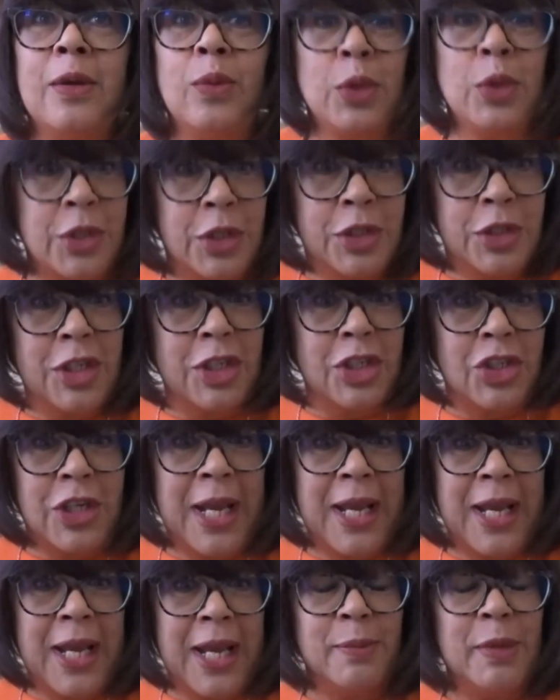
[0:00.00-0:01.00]
I want to just
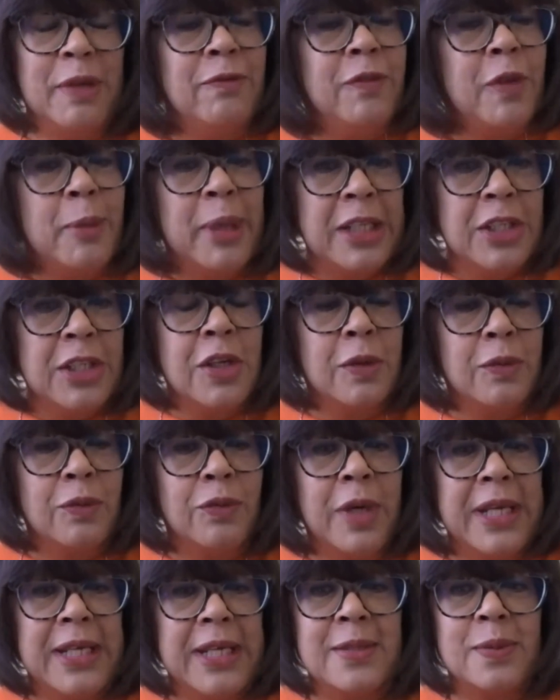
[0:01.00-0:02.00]
share some information on
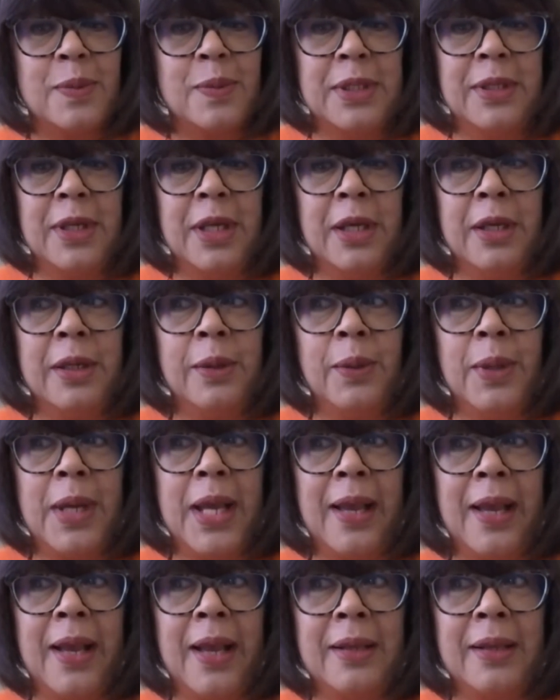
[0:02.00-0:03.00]
race with you.
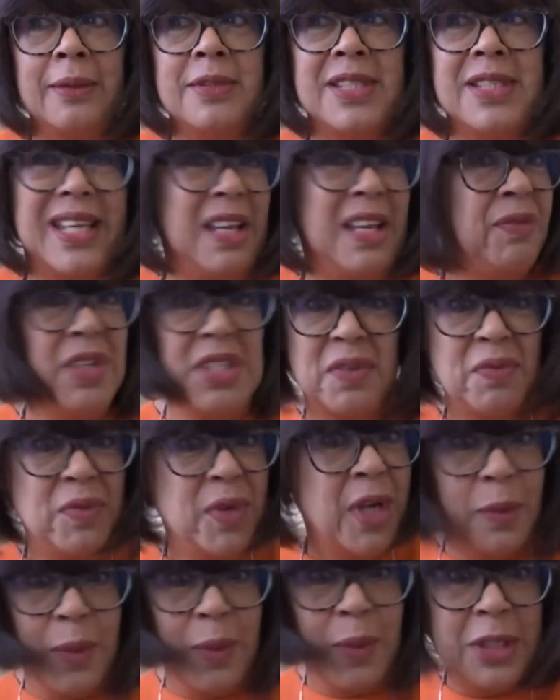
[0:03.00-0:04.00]
And if it's of
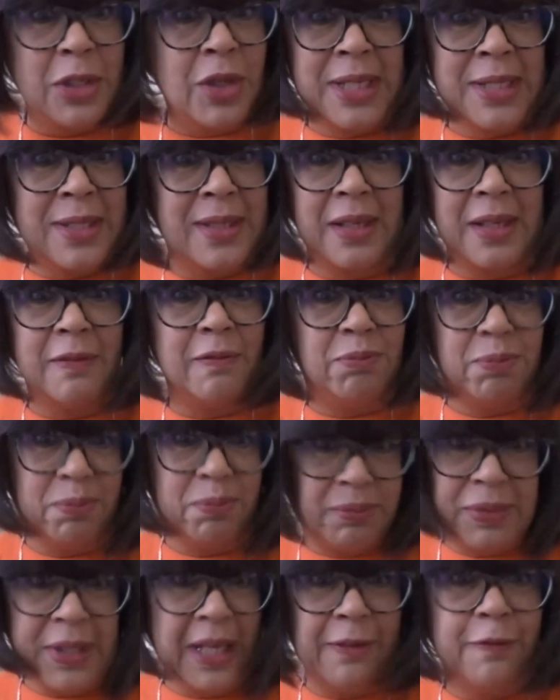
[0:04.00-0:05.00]
no interest,
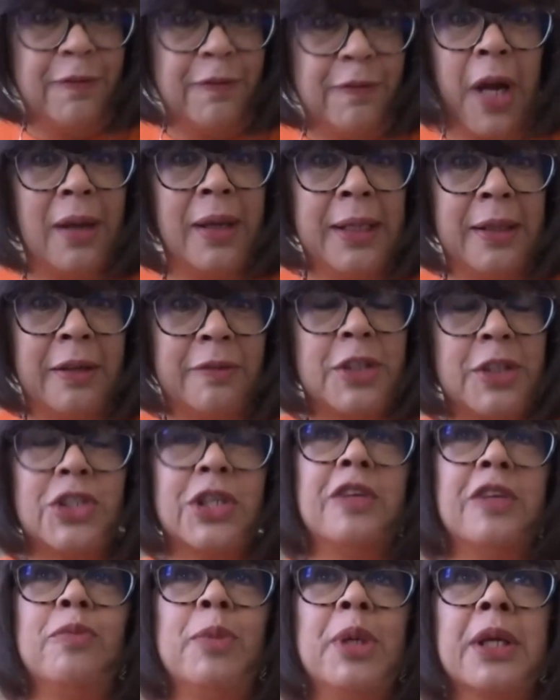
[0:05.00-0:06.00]
then fine, I've
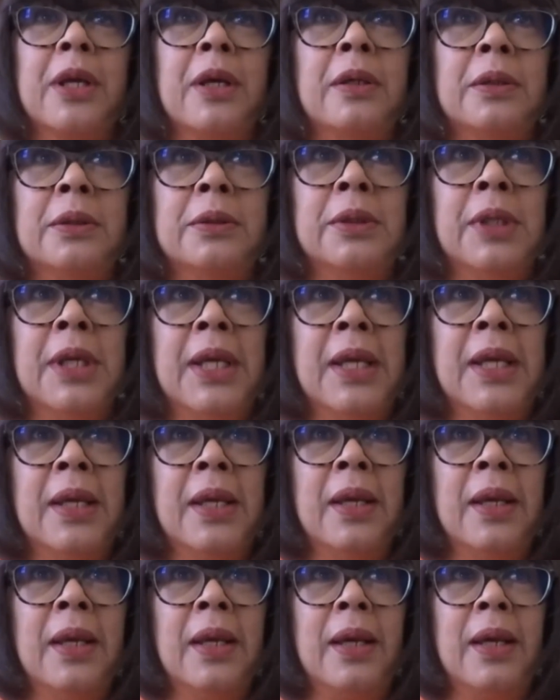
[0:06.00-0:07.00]
achieved my goal.
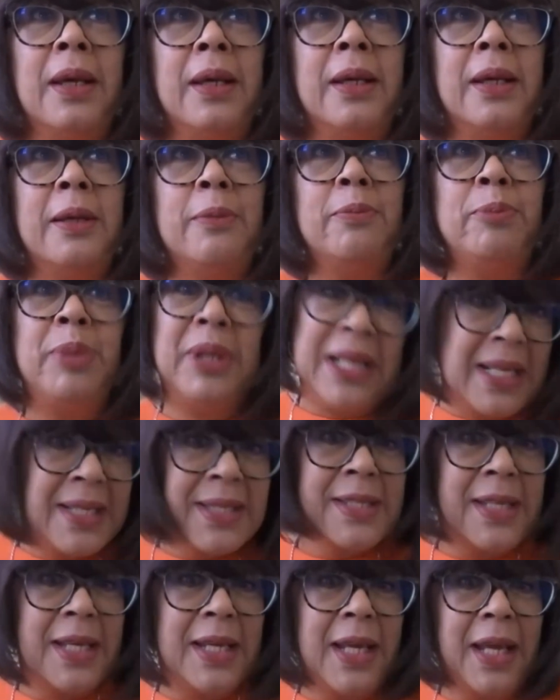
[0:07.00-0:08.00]
But
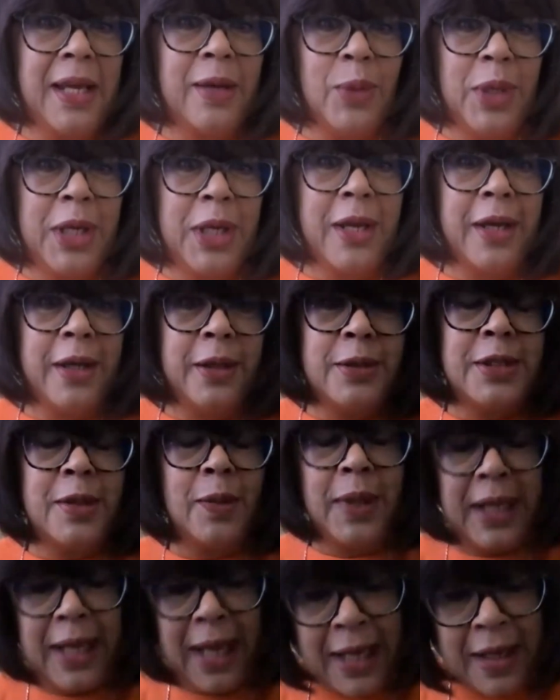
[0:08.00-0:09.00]
let's see how we go."
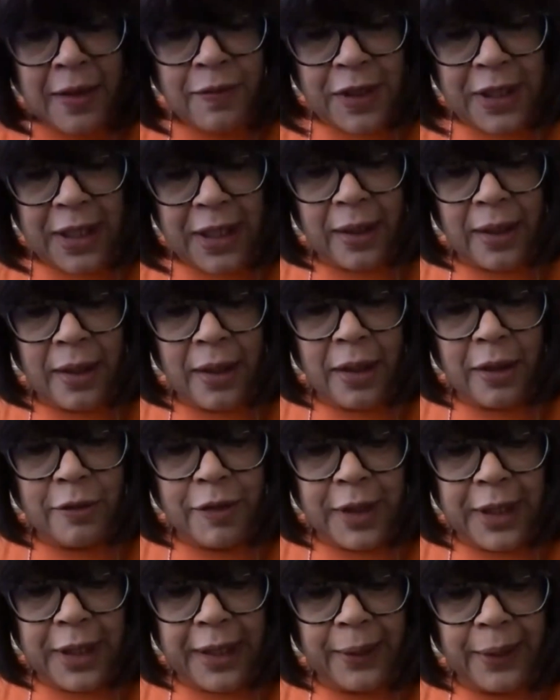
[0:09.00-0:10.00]
So I gave her that
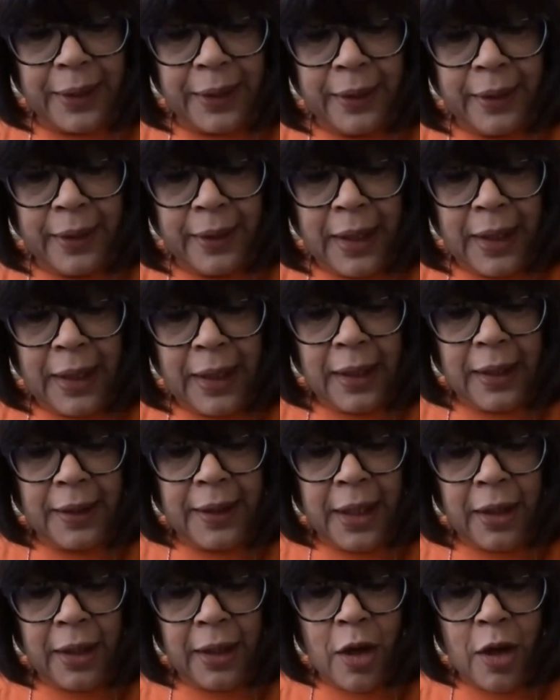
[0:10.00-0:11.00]
half an hour.
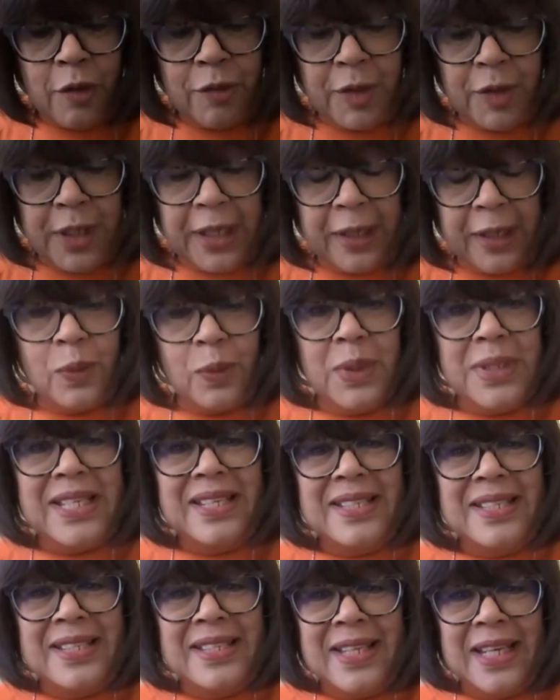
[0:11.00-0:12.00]
And that half an hour was
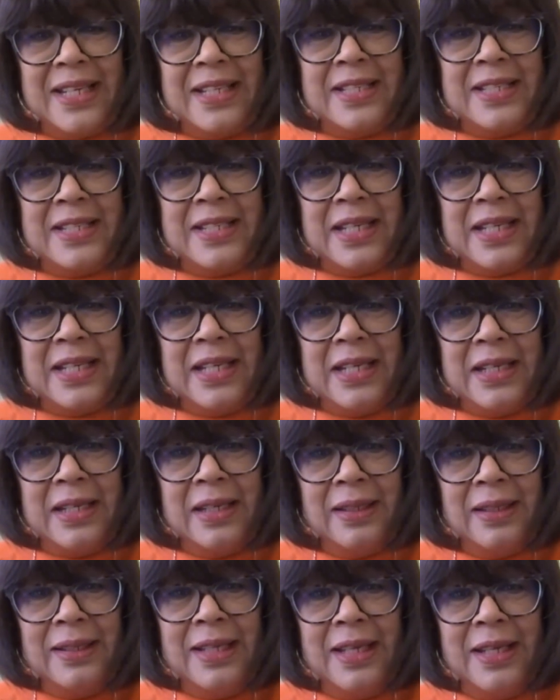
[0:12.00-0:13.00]

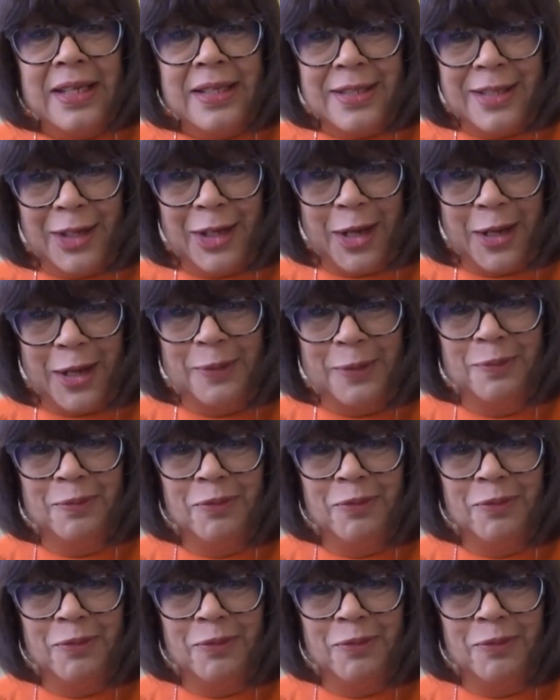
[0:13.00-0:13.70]
16 years ago.